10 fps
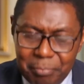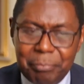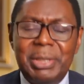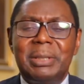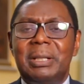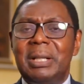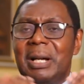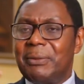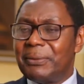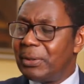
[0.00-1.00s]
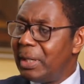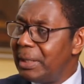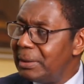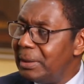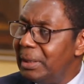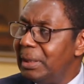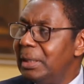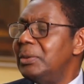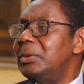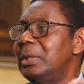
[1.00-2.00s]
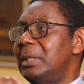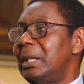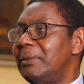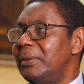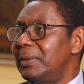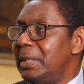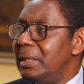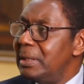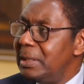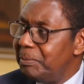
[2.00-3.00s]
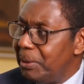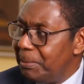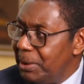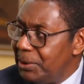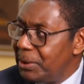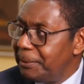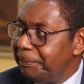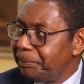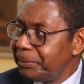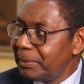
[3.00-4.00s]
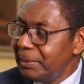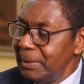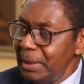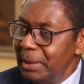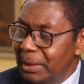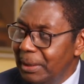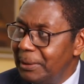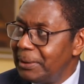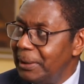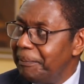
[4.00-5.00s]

bring the love of Christ into the life of the aging population. Yes.